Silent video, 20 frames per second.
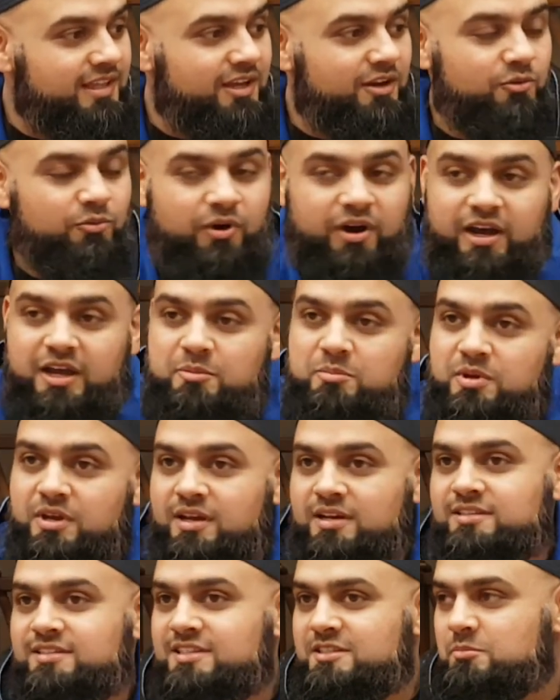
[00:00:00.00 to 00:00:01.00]
Why?
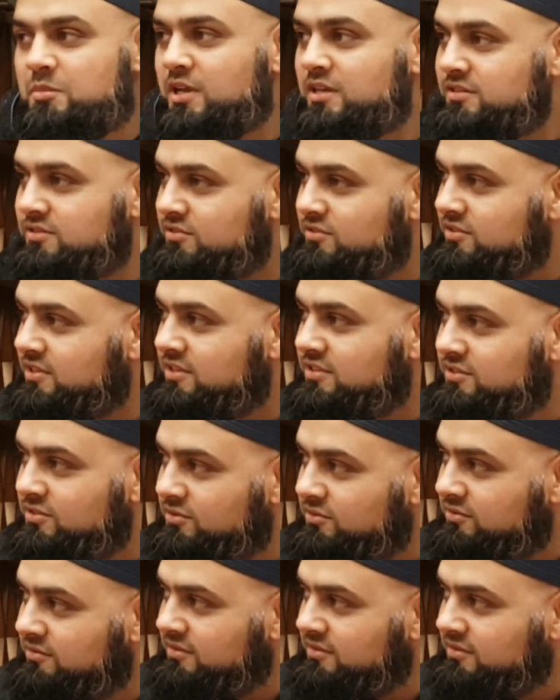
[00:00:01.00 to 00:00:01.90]
Because his master said so.